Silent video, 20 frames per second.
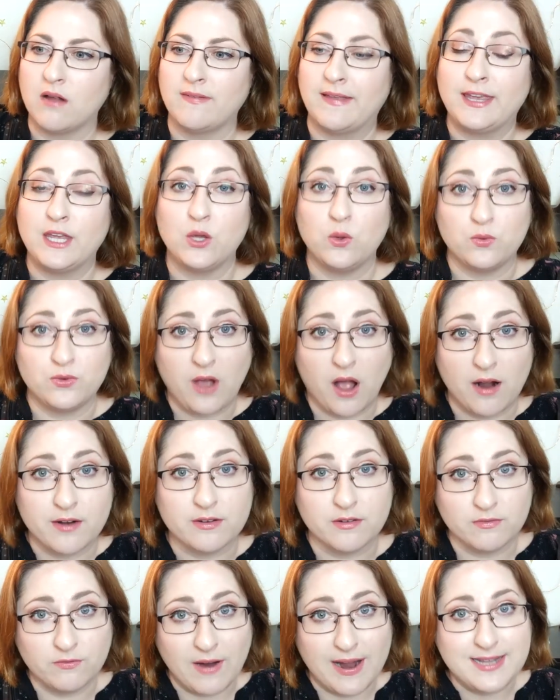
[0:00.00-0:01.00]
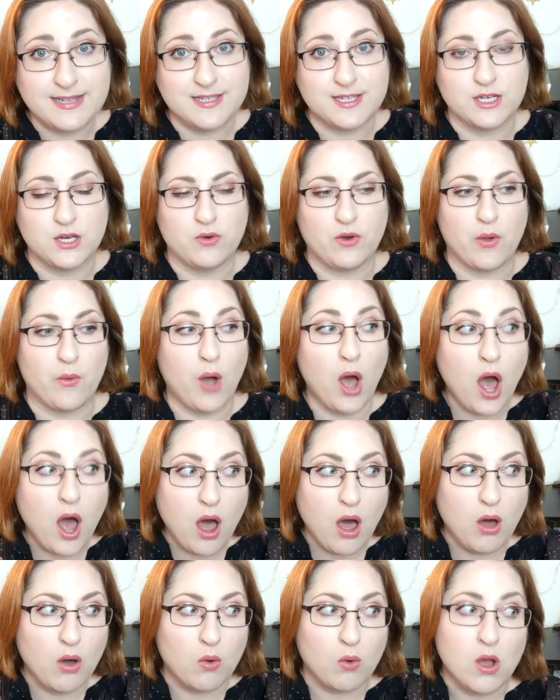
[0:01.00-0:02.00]
Like, you talk to friends and you know,
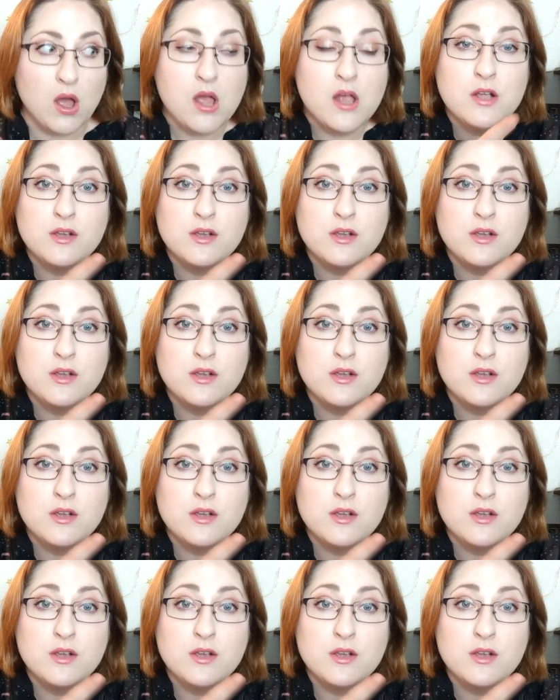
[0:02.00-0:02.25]
oh,